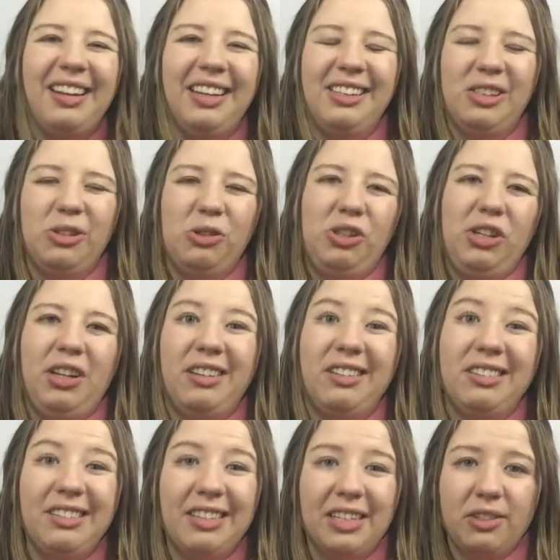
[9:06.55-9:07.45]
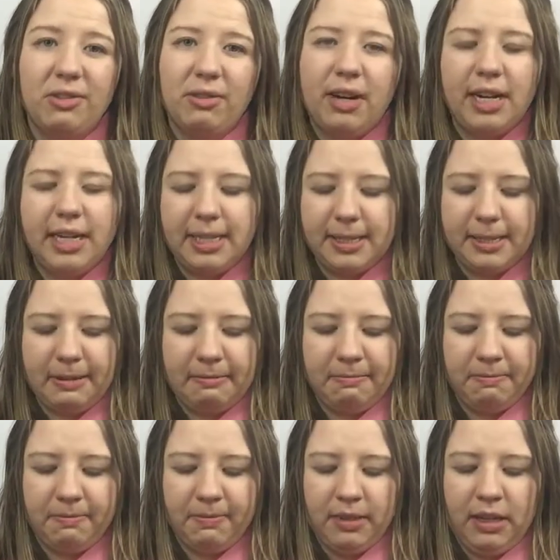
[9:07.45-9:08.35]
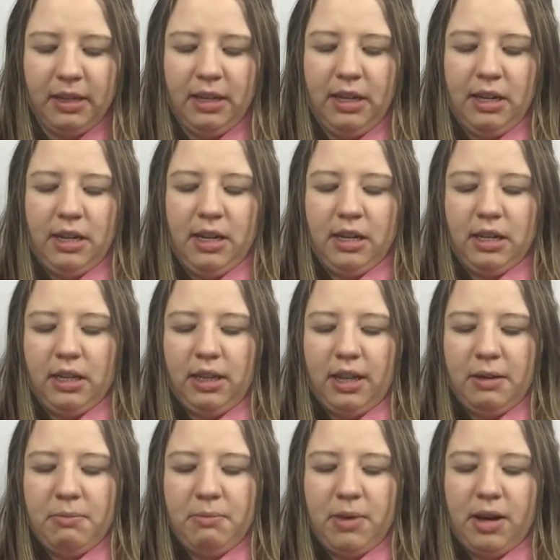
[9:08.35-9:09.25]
and so she can accessorize. Club